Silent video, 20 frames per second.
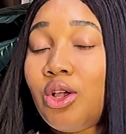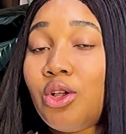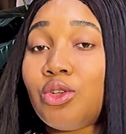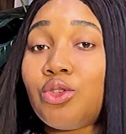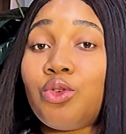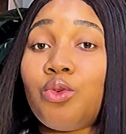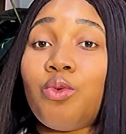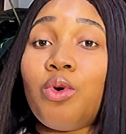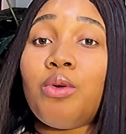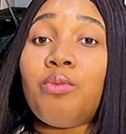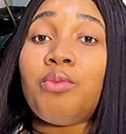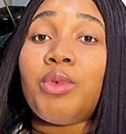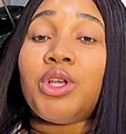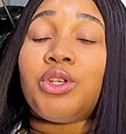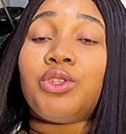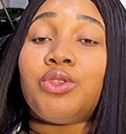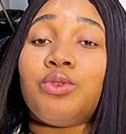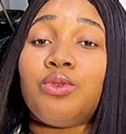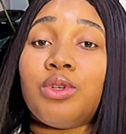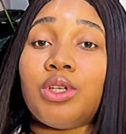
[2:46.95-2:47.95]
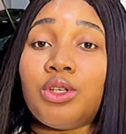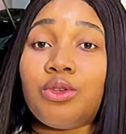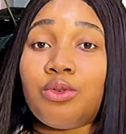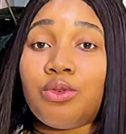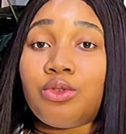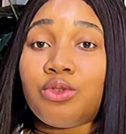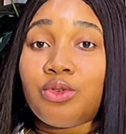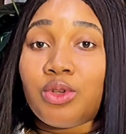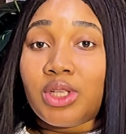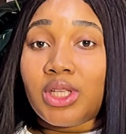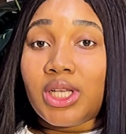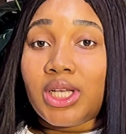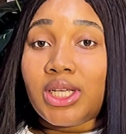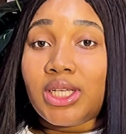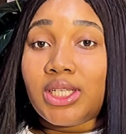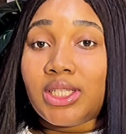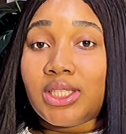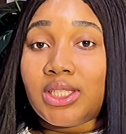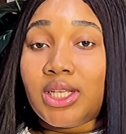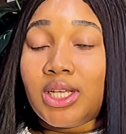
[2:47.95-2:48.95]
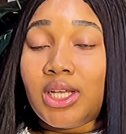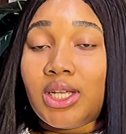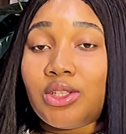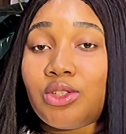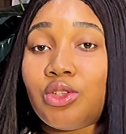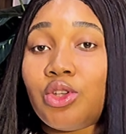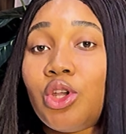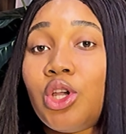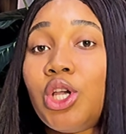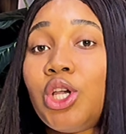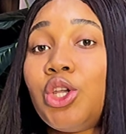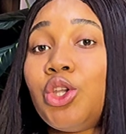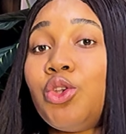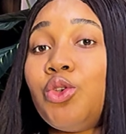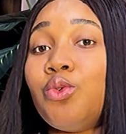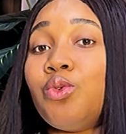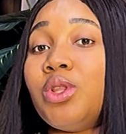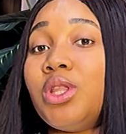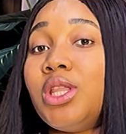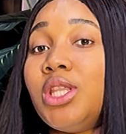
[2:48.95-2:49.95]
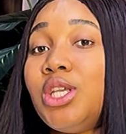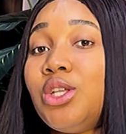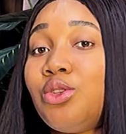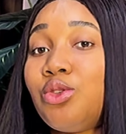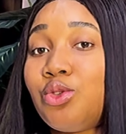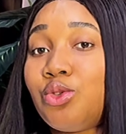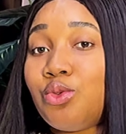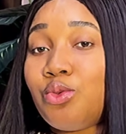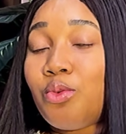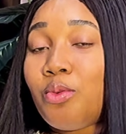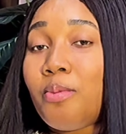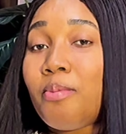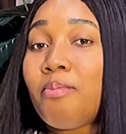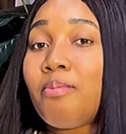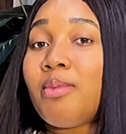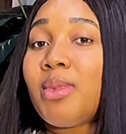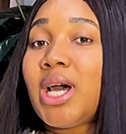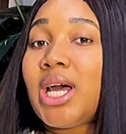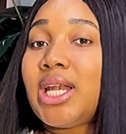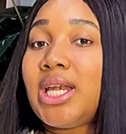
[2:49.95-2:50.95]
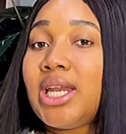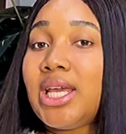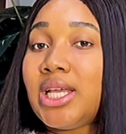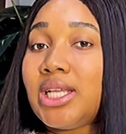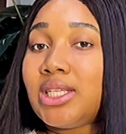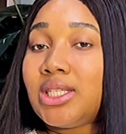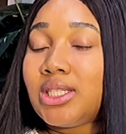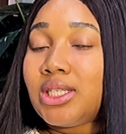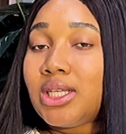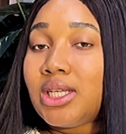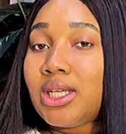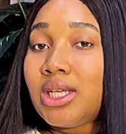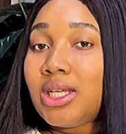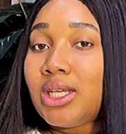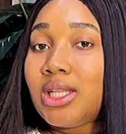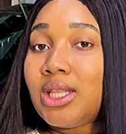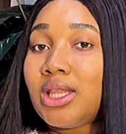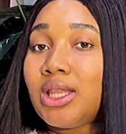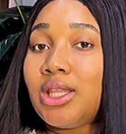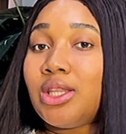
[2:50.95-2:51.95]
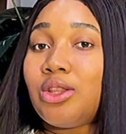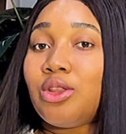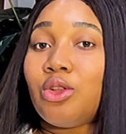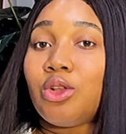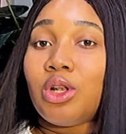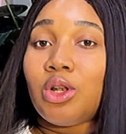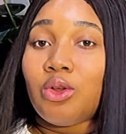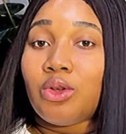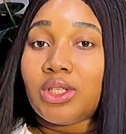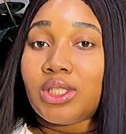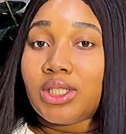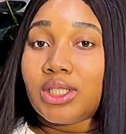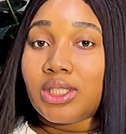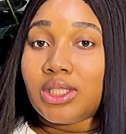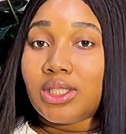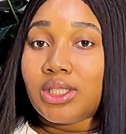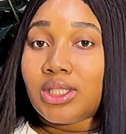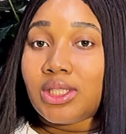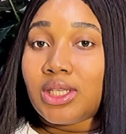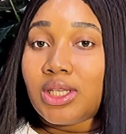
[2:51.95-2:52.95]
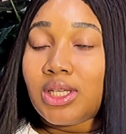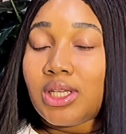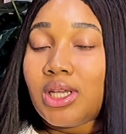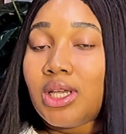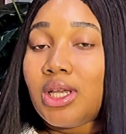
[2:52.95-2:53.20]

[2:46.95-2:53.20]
So what makes you a good trader is that you need to manage the losses